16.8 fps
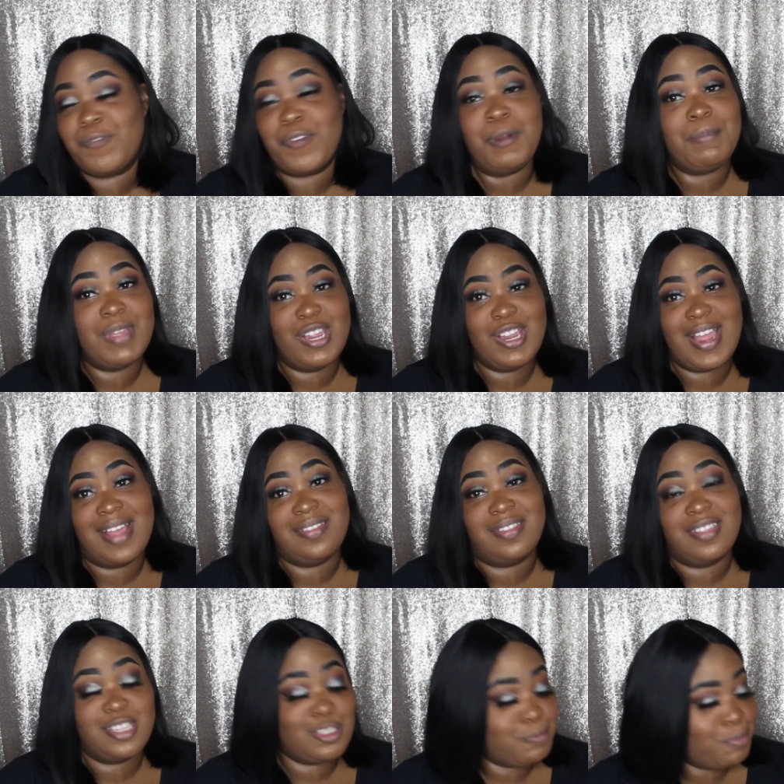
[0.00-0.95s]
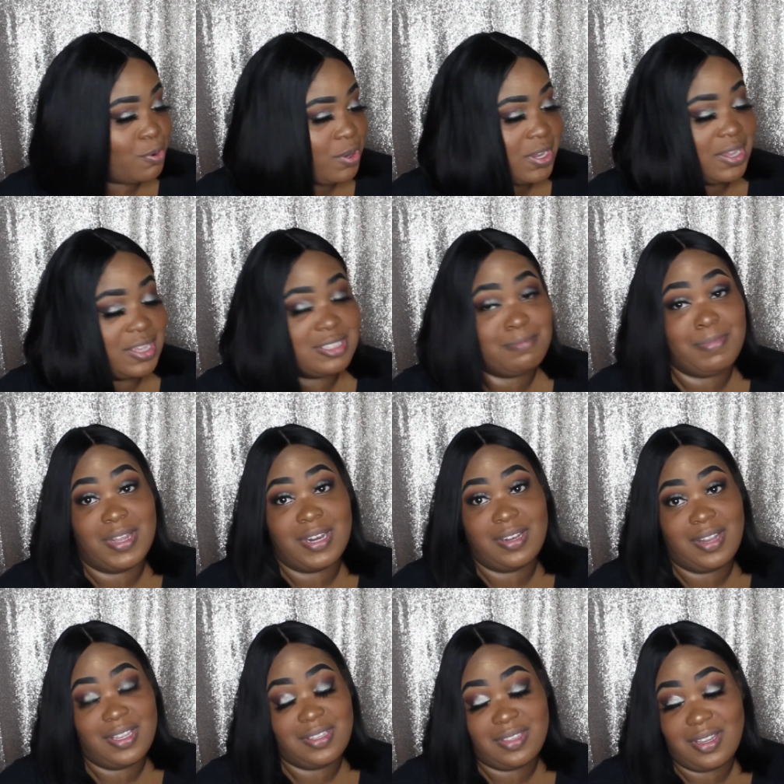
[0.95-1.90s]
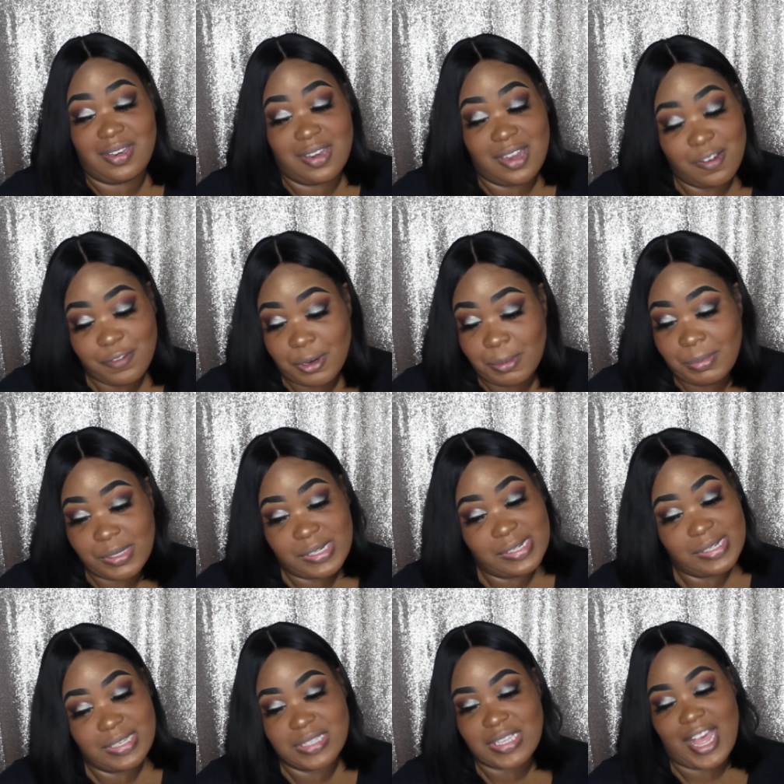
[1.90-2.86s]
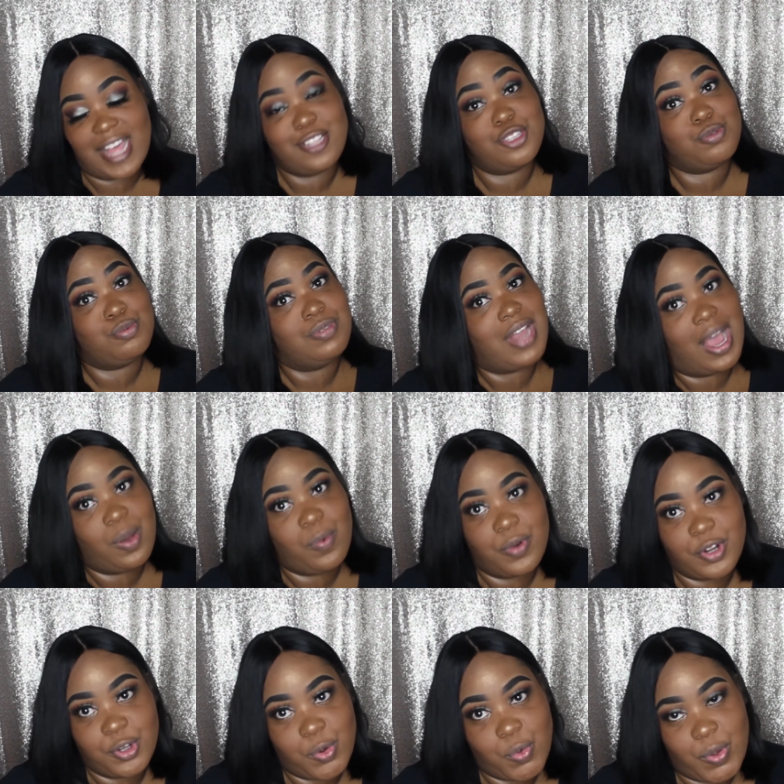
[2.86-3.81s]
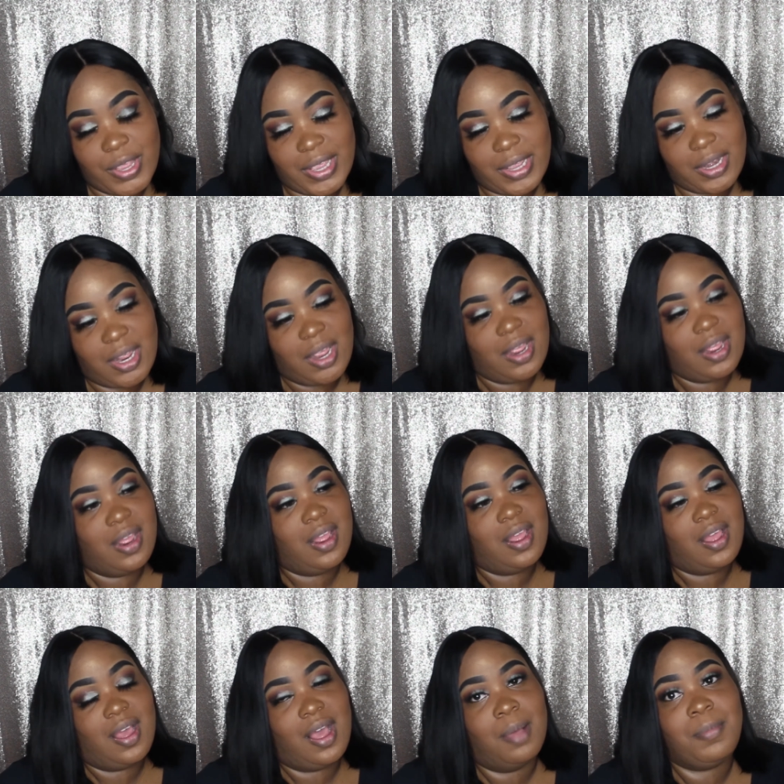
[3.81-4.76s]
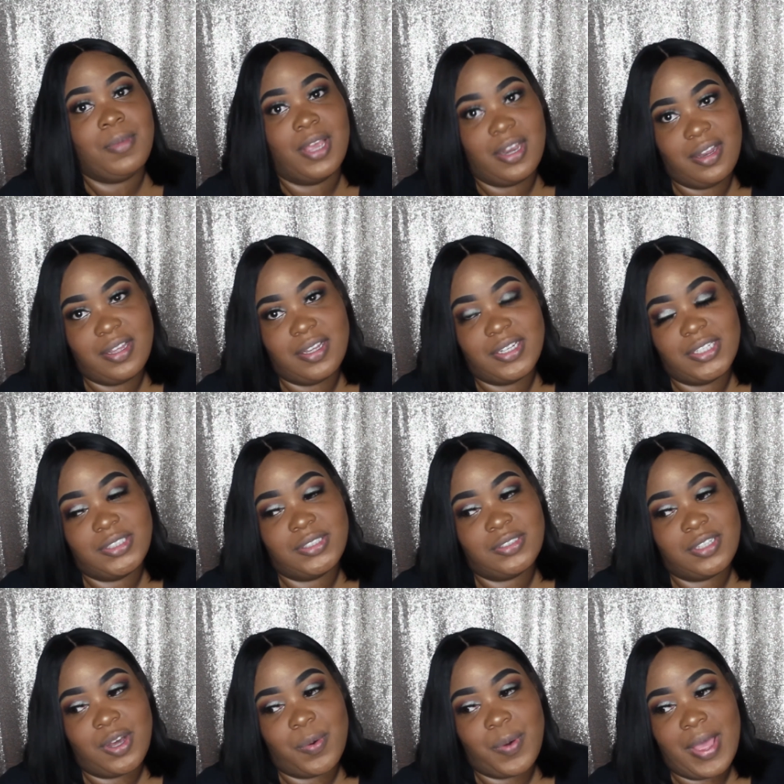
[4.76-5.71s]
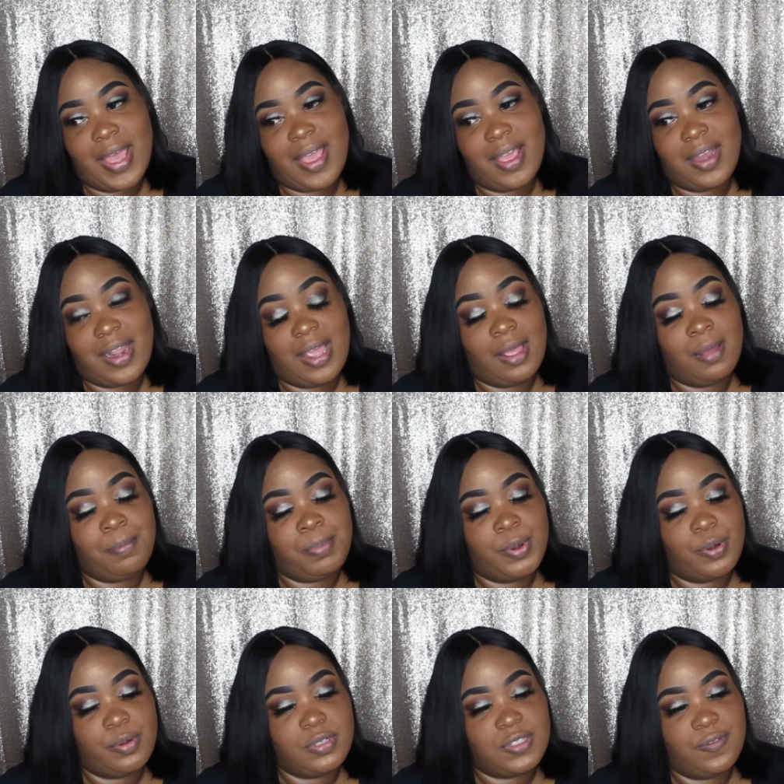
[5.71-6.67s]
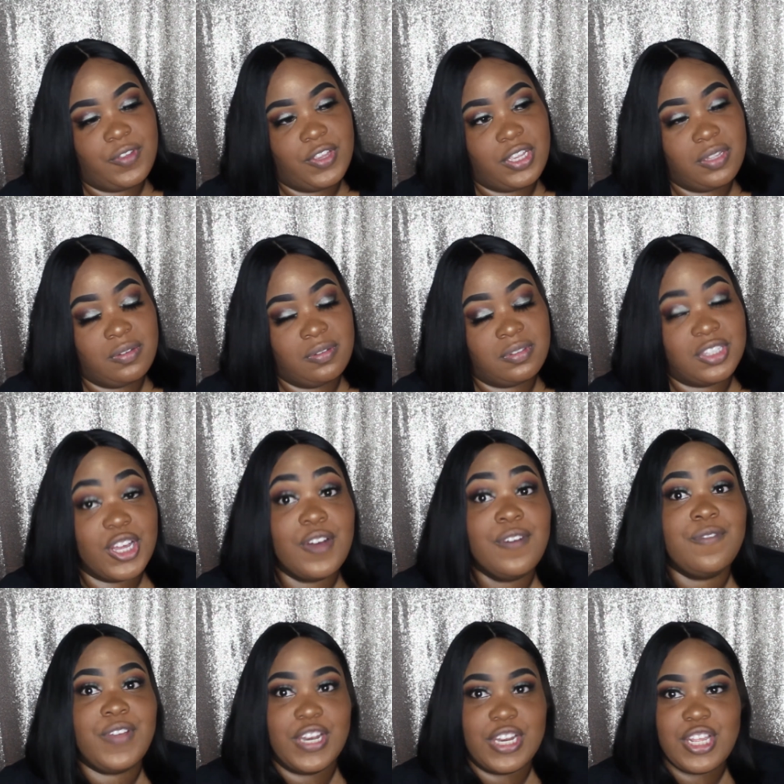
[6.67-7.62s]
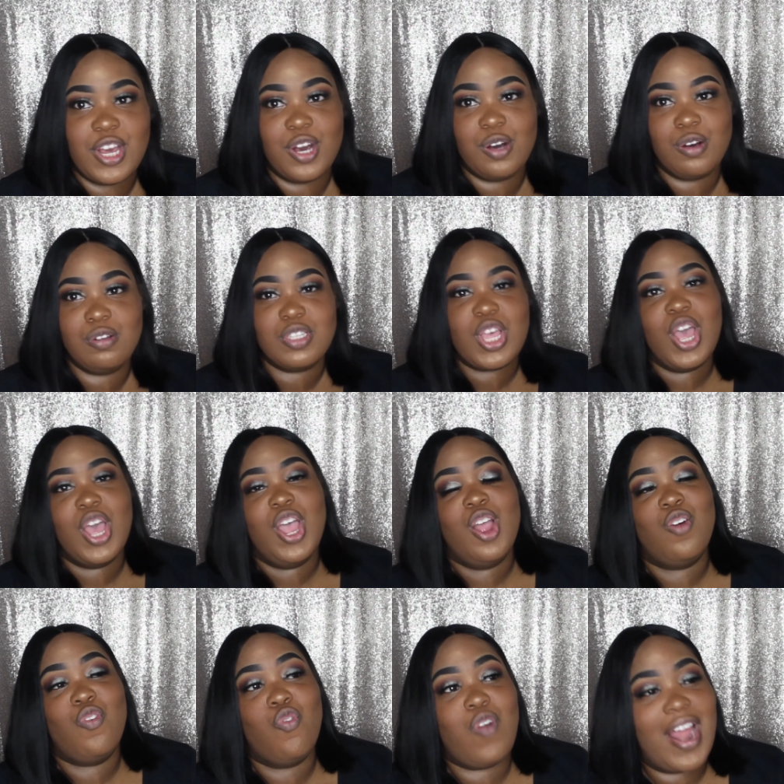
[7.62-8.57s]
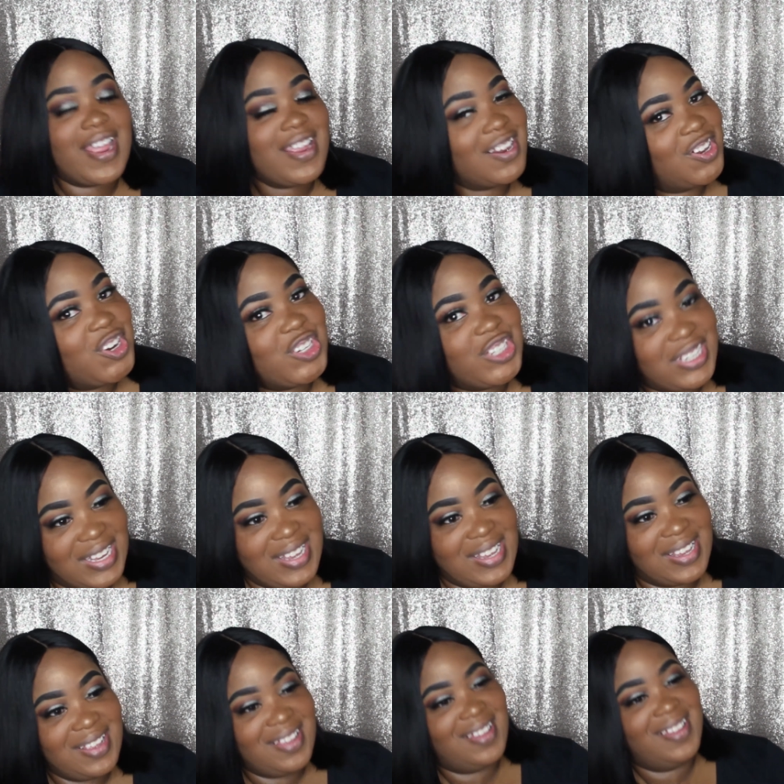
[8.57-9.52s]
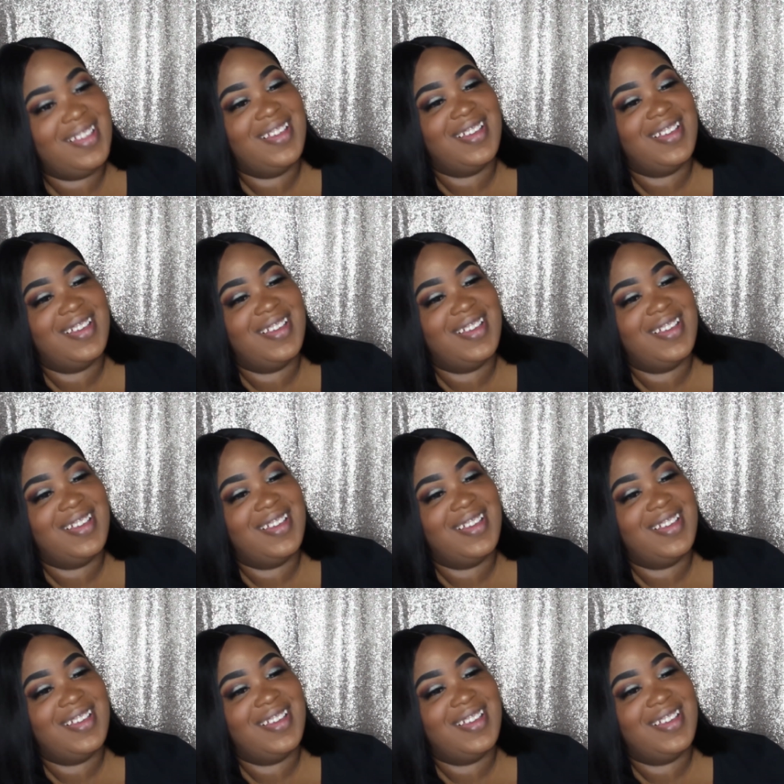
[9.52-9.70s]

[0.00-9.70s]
for me at this point it's better late than never because I do not want to quit. I'm gonna go ahead and post vid the videos regularly